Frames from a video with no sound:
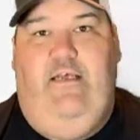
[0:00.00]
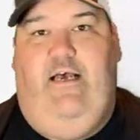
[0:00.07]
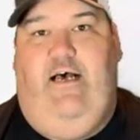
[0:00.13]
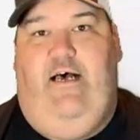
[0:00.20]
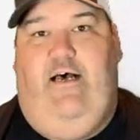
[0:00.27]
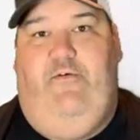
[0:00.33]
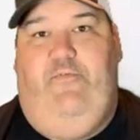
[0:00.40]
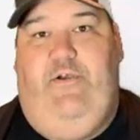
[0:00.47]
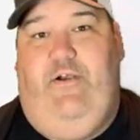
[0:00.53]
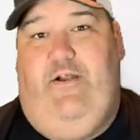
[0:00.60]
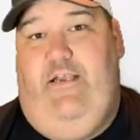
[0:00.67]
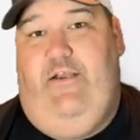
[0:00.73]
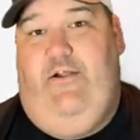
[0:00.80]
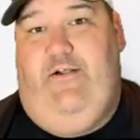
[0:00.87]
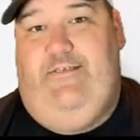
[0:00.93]
Uh, when you're
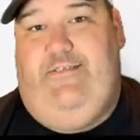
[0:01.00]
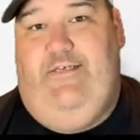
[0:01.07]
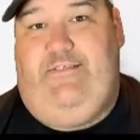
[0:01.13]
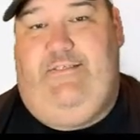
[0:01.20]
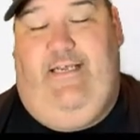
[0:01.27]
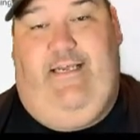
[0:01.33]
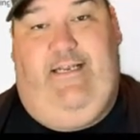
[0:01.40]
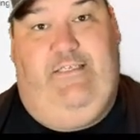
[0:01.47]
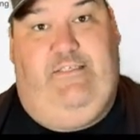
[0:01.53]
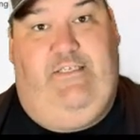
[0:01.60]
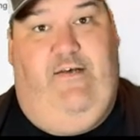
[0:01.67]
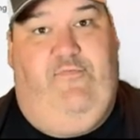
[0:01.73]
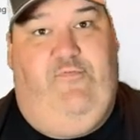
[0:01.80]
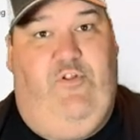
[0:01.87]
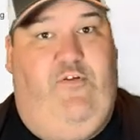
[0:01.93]
at yard sales, that kind of
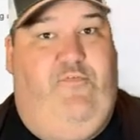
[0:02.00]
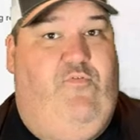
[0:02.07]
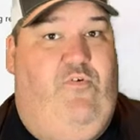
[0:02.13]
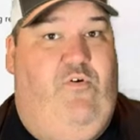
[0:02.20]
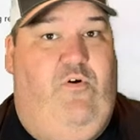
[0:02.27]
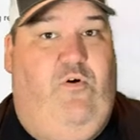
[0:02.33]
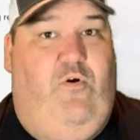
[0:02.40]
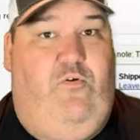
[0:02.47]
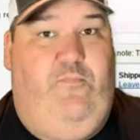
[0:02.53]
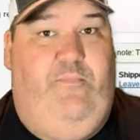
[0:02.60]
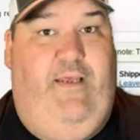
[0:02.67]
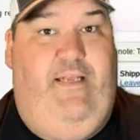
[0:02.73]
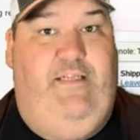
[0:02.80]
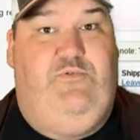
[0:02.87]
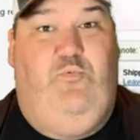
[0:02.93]
stuff, look for old
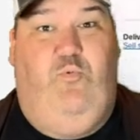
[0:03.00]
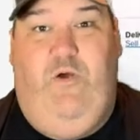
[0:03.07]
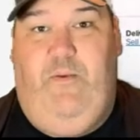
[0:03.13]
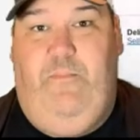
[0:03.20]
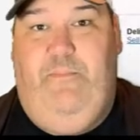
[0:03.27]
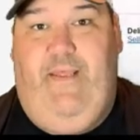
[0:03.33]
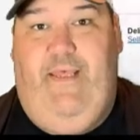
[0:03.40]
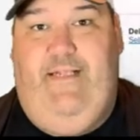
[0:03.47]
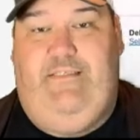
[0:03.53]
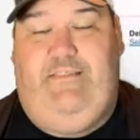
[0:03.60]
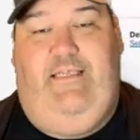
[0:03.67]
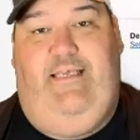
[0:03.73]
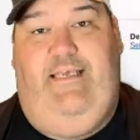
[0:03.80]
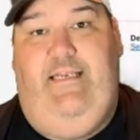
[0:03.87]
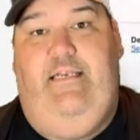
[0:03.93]
baits, wooden baits.
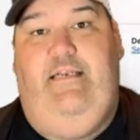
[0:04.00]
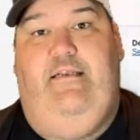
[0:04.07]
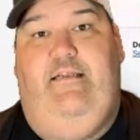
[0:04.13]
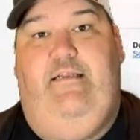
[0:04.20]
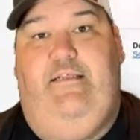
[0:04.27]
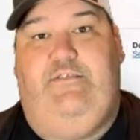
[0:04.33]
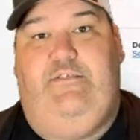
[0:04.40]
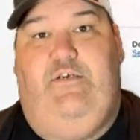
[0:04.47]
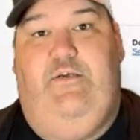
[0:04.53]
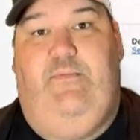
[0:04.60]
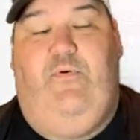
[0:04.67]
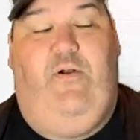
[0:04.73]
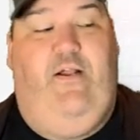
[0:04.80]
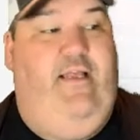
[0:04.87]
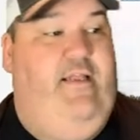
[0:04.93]
Heddon is a good
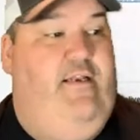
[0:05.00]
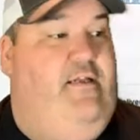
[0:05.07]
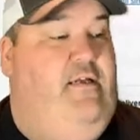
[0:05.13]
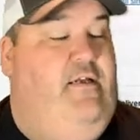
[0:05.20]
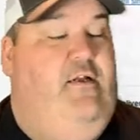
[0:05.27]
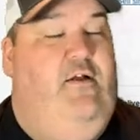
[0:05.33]
brand.